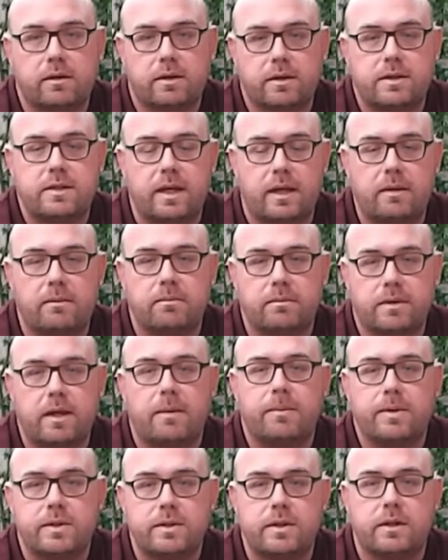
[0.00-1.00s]
the same
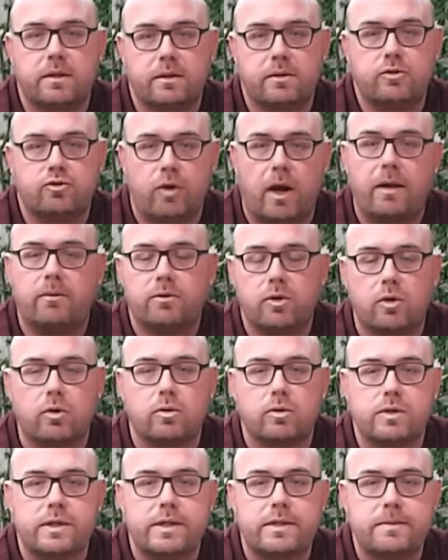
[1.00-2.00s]
damage that drought
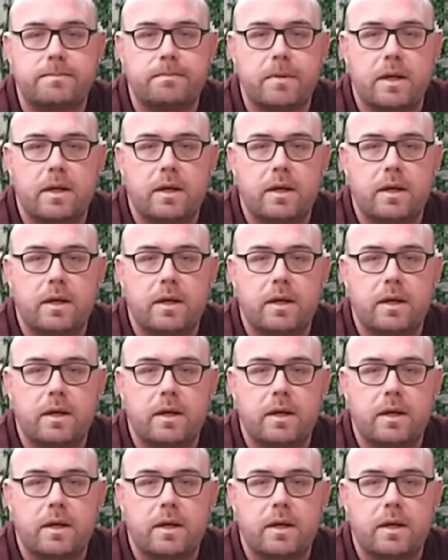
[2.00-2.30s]
causes.